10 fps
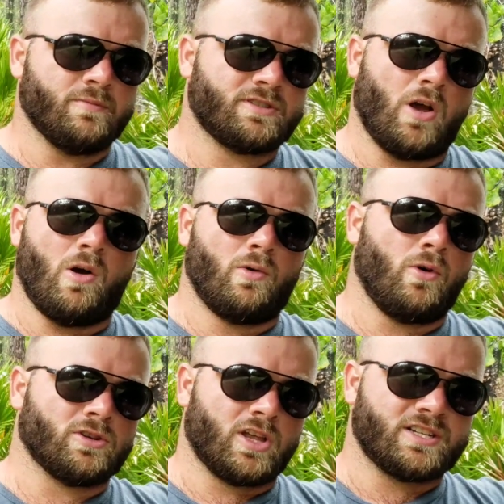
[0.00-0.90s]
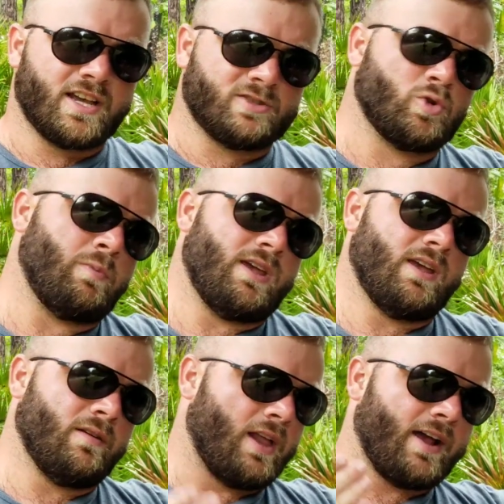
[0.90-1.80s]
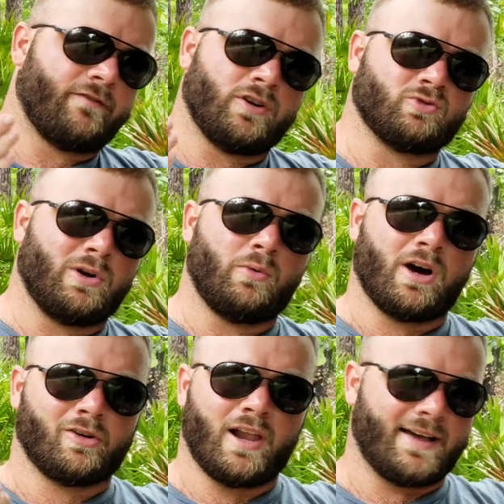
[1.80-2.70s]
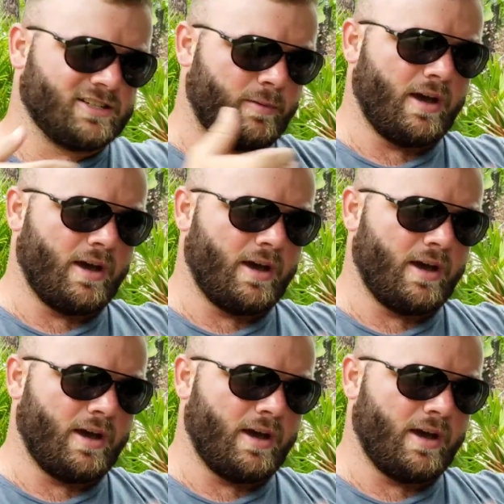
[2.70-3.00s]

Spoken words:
So those other tests would be like, first want to do auto glass, it'll